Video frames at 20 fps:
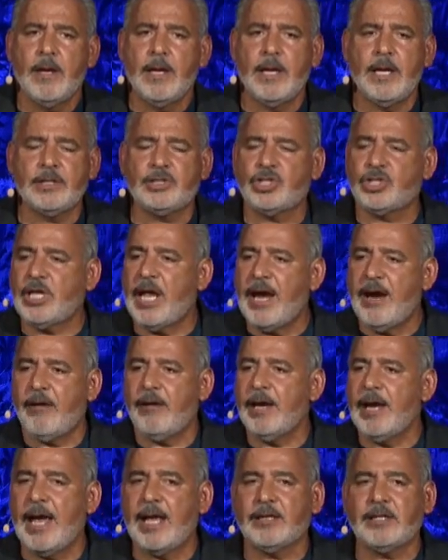It's
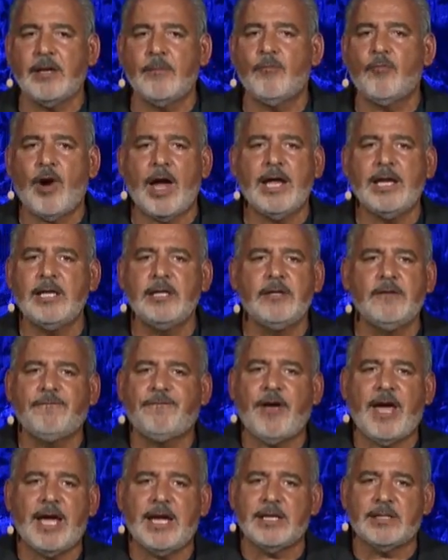staring at them right in the
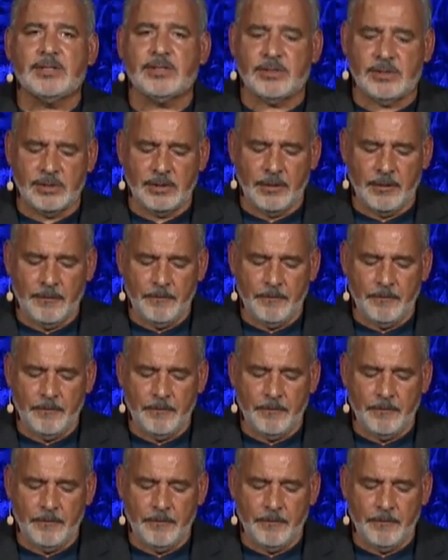face.